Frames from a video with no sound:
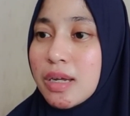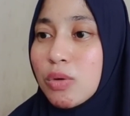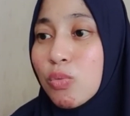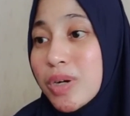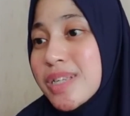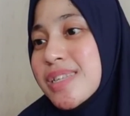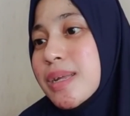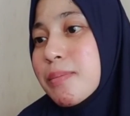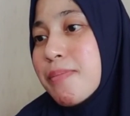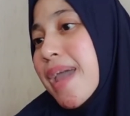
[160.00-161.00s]
words
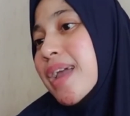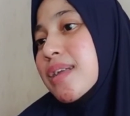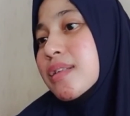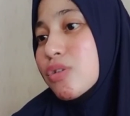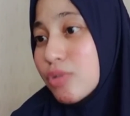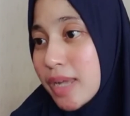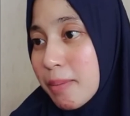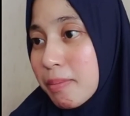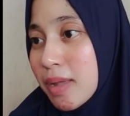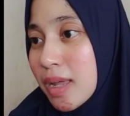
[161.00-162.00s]
back to
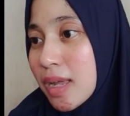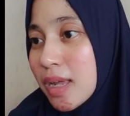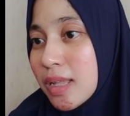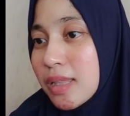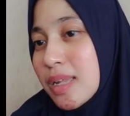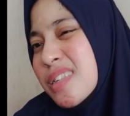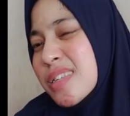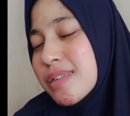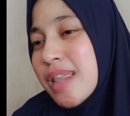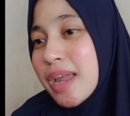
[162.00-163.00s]
them. This
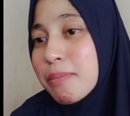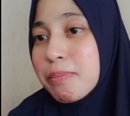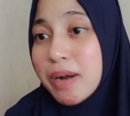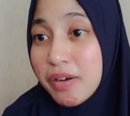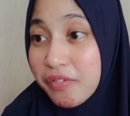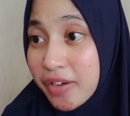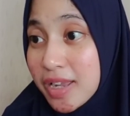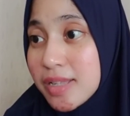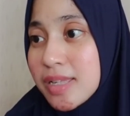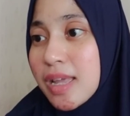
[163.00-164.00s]
is like
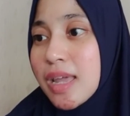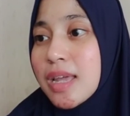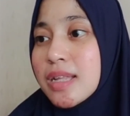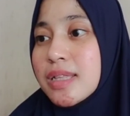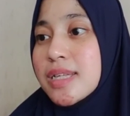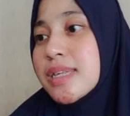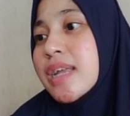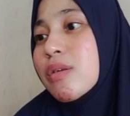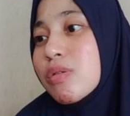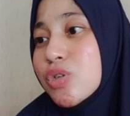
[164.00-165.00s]
paraphrase. This
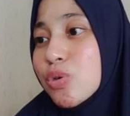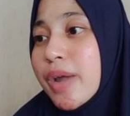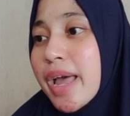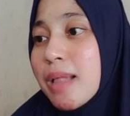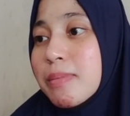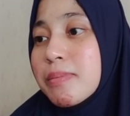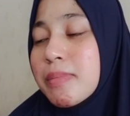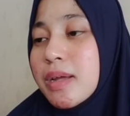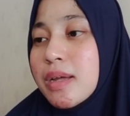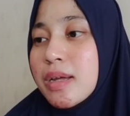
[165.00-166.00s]
can also help
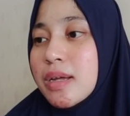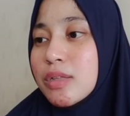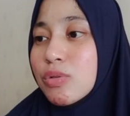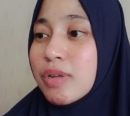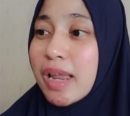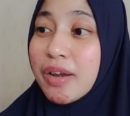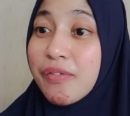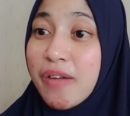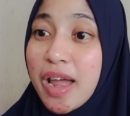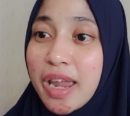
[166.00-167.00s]
to
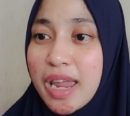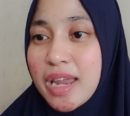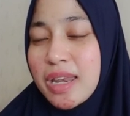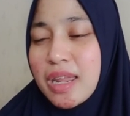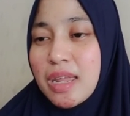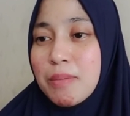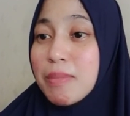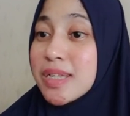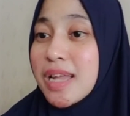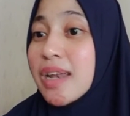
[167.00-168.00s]
clarify any
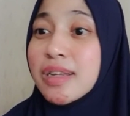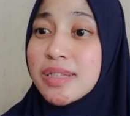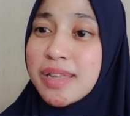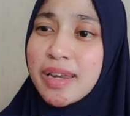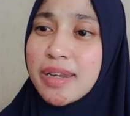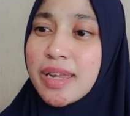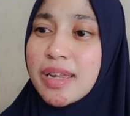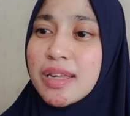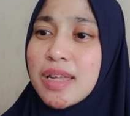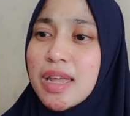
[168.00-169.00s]

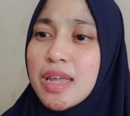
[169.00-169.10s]
misunderstanding.